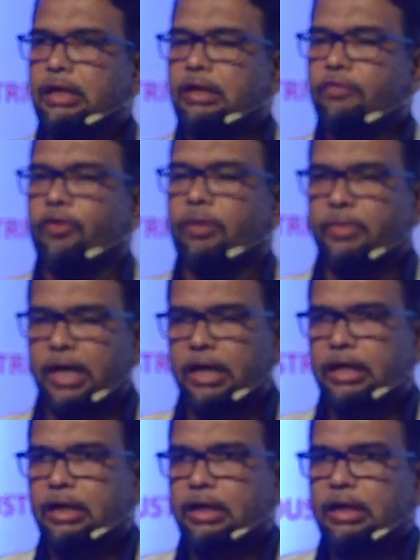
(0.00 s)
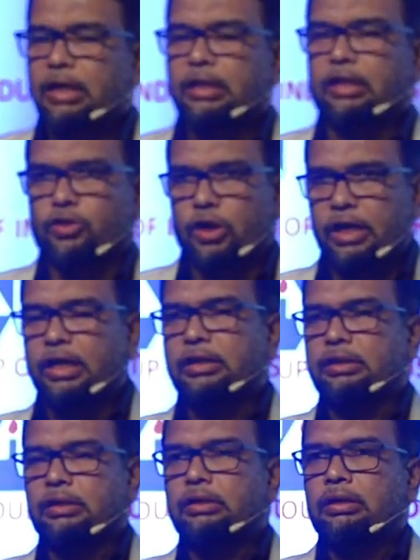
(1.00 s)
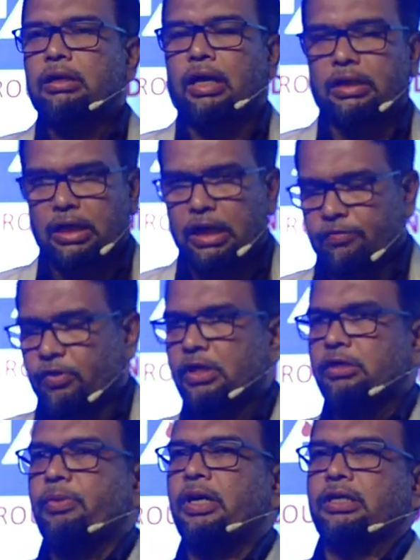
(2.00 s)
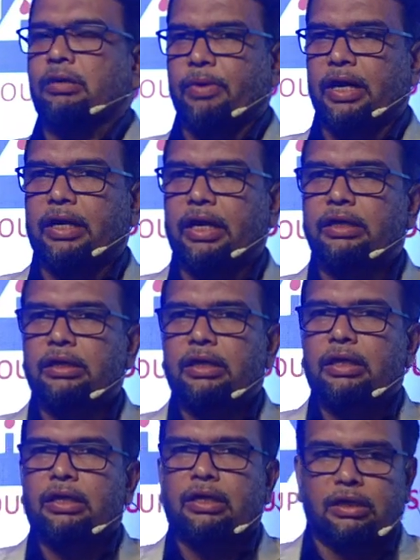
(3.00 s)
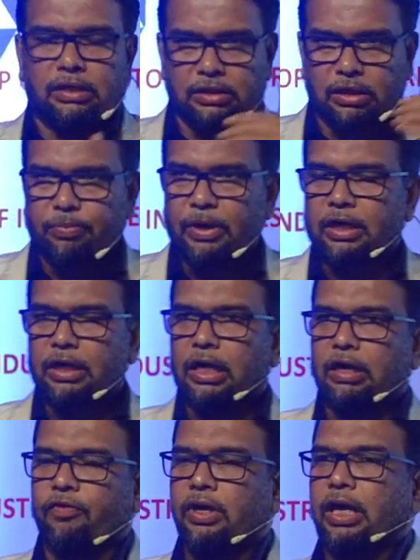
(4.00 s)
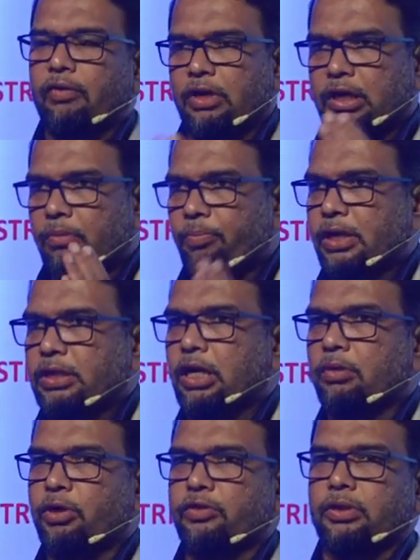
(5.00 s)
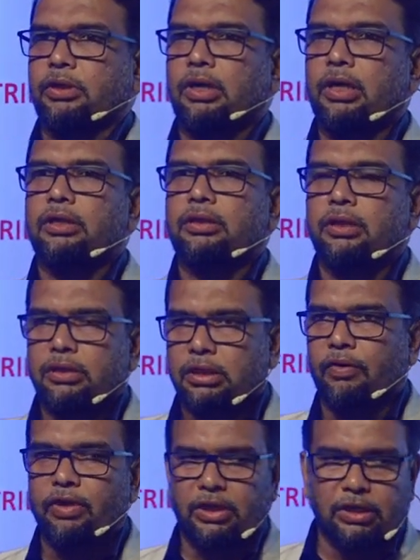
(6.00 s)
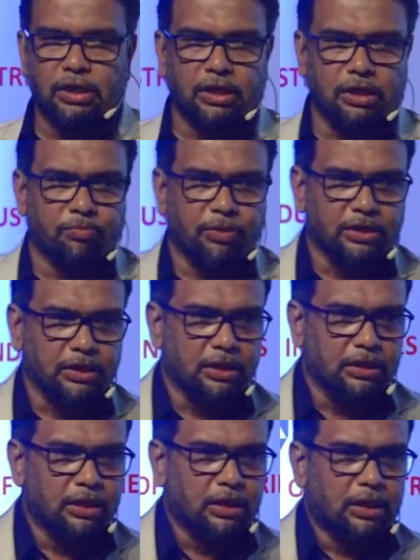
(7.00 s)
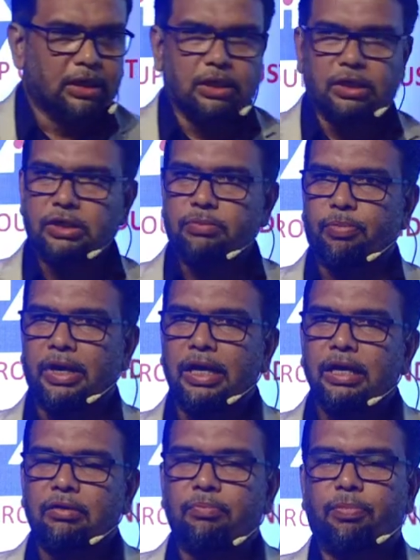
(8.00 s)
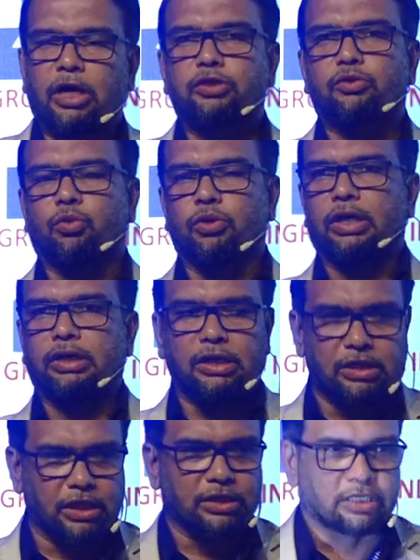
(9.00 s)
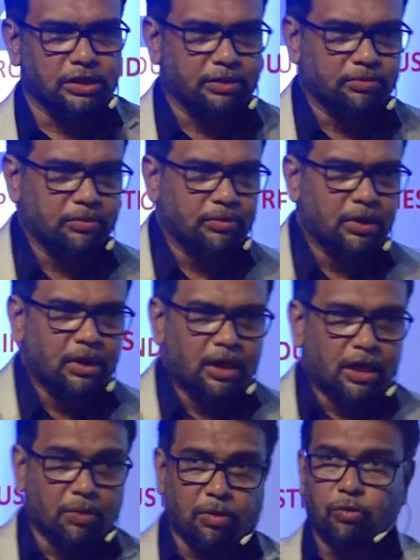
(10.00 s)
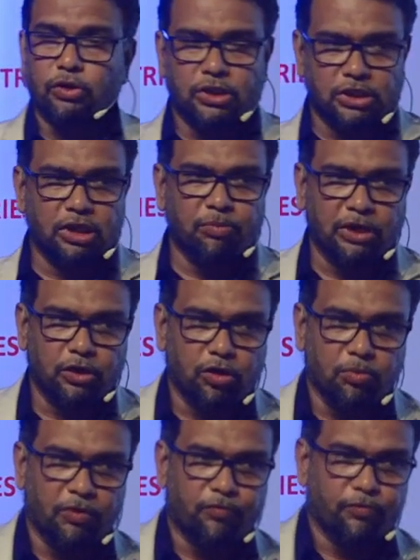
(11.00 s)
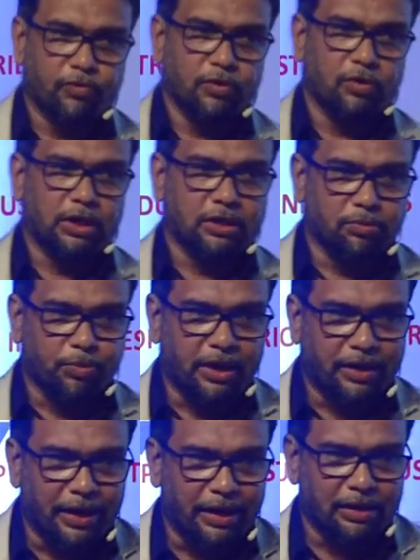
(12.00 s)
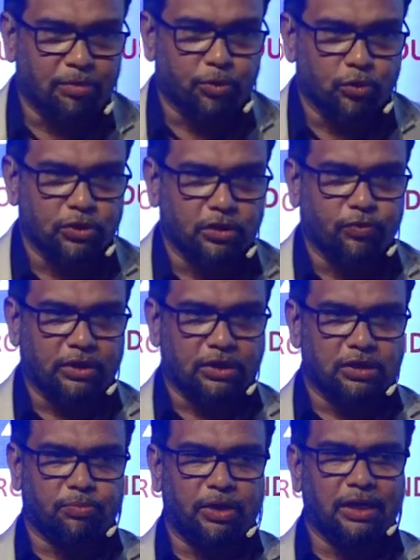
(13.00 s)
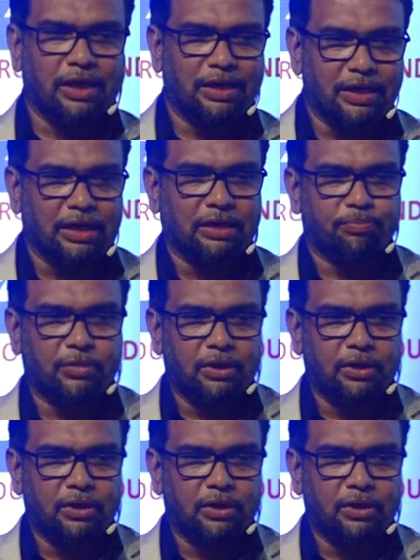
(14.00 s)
From there, the solids and the liquid is being separated. The separated liquid having the temperature about 70 degree temperature is being passed through that heat exchanger. About 160 meter cube of water per day, the process water is being heated up